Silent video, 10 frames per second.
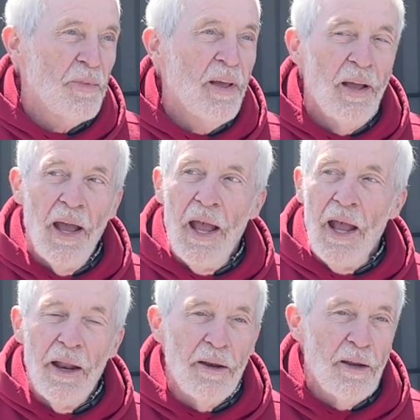Yeah.
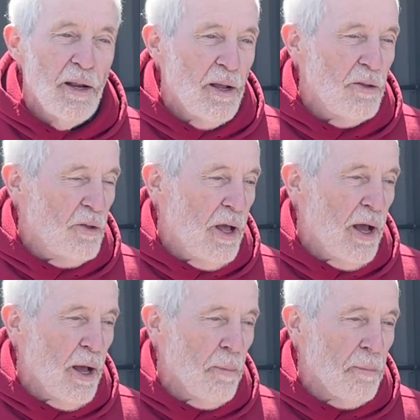And
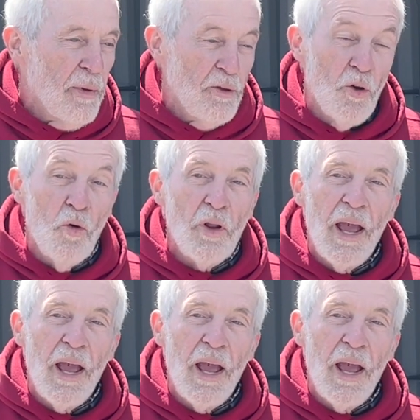you only